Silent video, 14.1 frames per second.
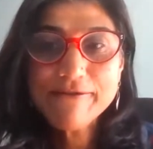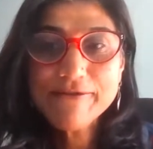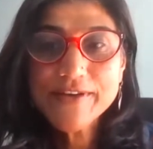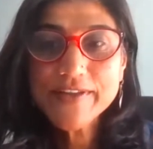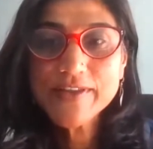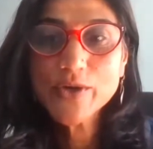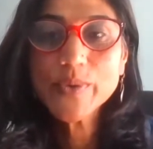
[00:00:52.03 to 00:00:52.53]

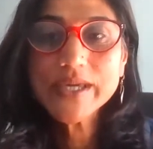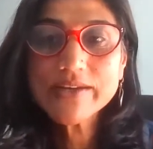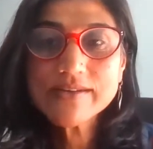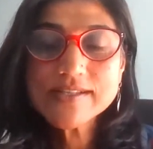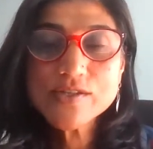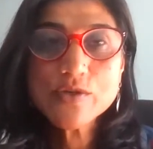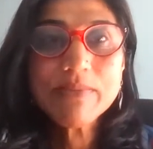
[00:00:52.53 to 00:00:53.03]
further
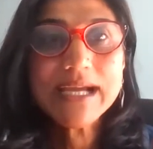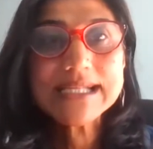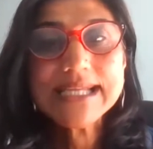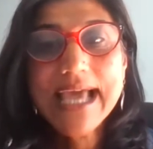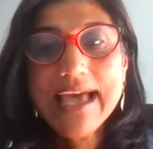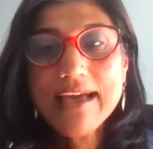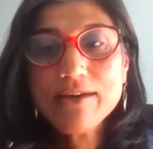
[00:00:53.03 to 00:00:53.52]
queries you
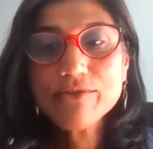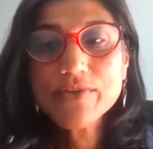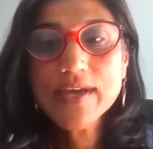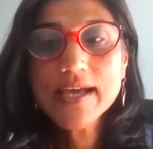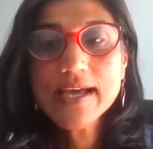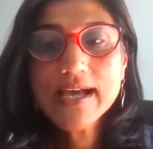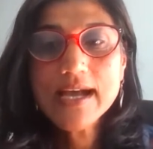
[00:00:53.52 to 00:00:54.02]
might have
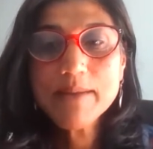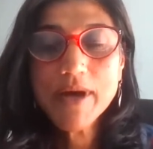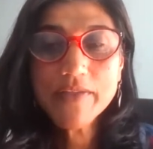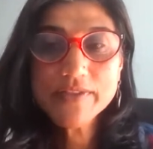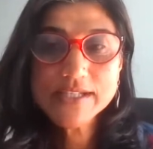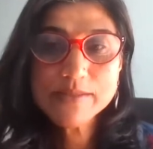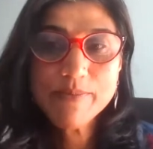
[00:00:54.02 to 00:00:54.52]

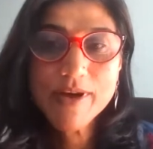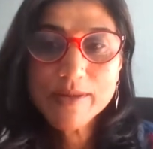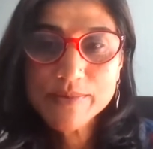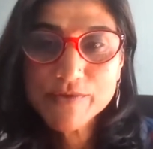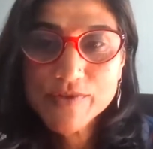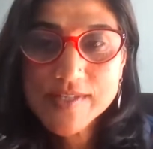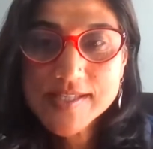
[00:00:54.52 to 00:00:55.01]
about the
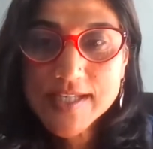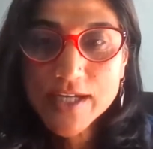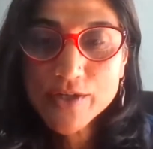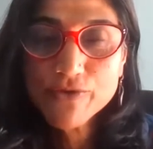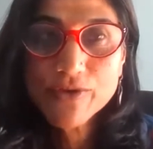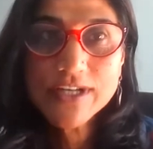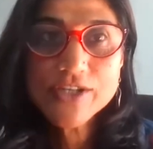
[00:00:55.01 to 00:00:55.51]
Department for the
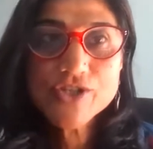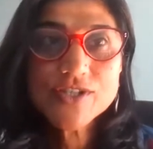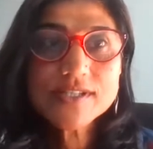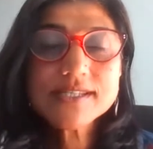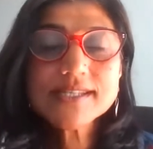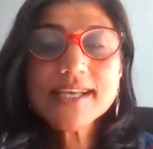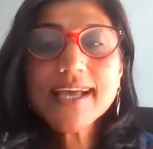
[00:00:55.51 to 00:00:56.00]
Study of
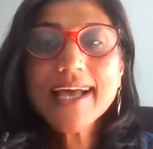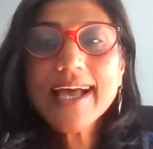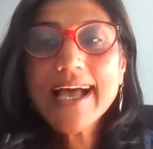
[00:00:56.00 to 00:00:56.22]
Religions.